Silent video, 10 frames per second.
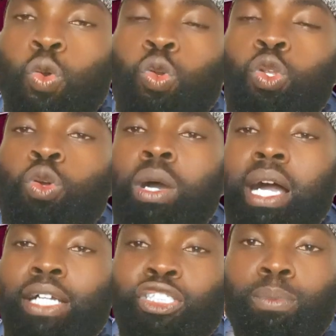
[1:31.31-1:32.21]

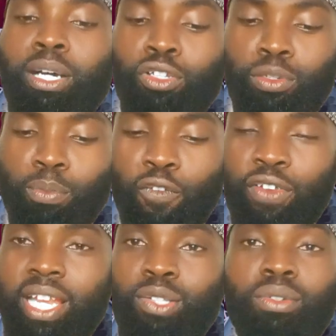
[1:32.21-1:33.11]
kulluha jumalun
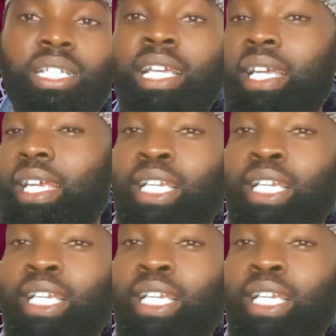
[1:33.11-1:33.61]
mufidatun,